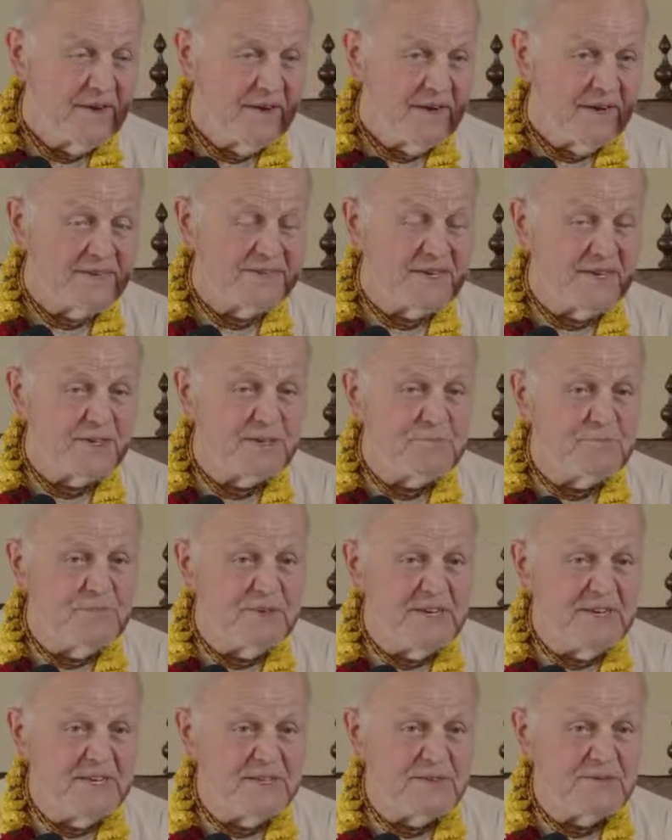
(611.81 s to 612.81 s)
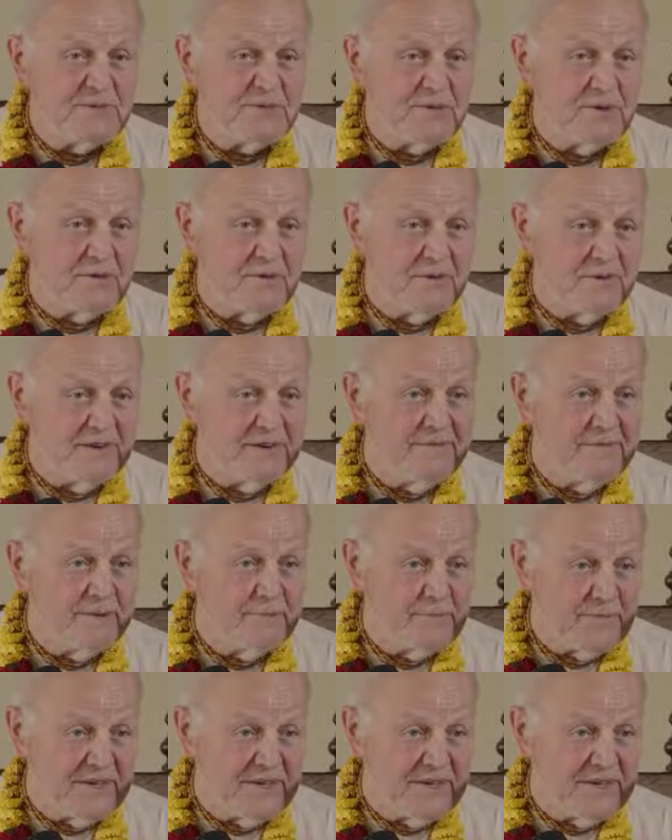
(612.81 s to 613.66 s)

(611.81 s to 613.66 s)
They're such peaceful living